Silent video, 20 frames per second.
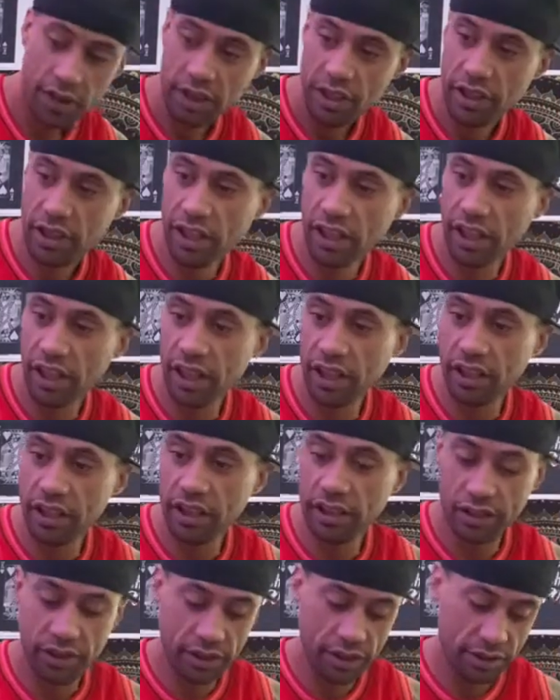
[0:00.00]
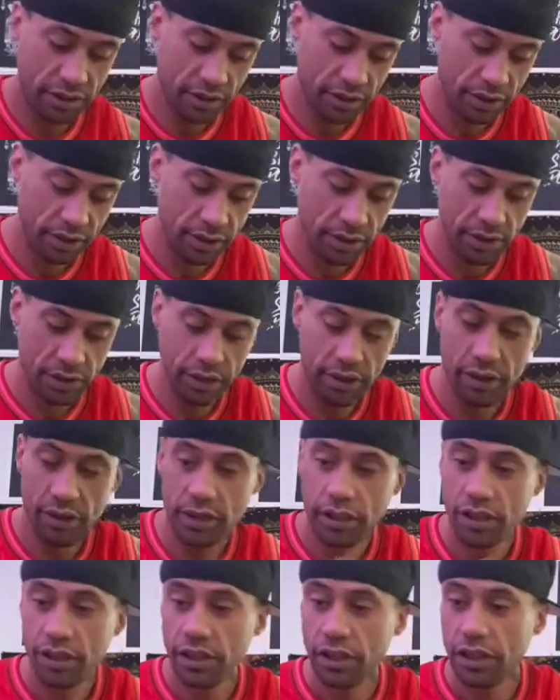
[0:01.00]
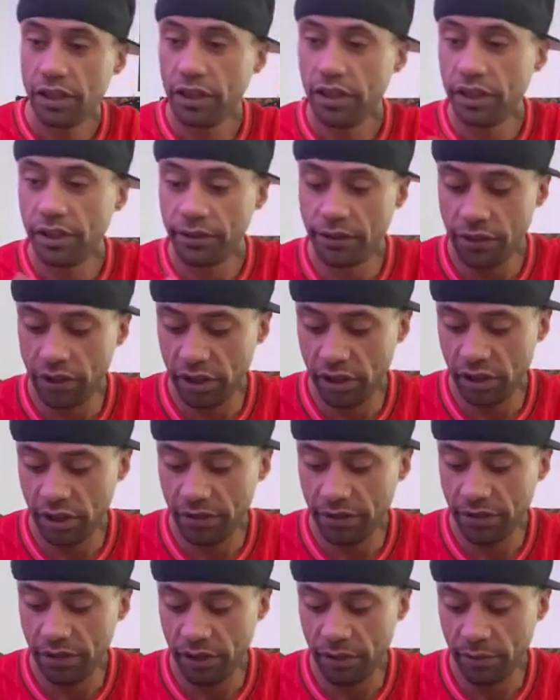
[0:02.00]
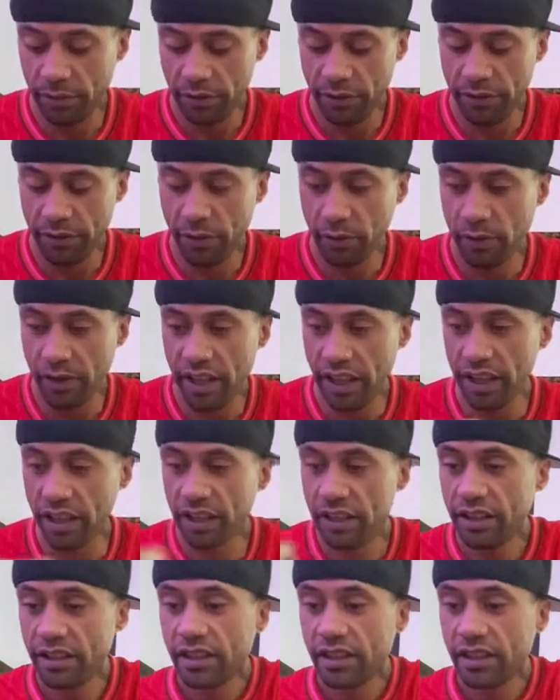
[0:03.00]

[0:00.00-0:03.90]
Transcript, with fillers: Yeah, look. You've got to move away.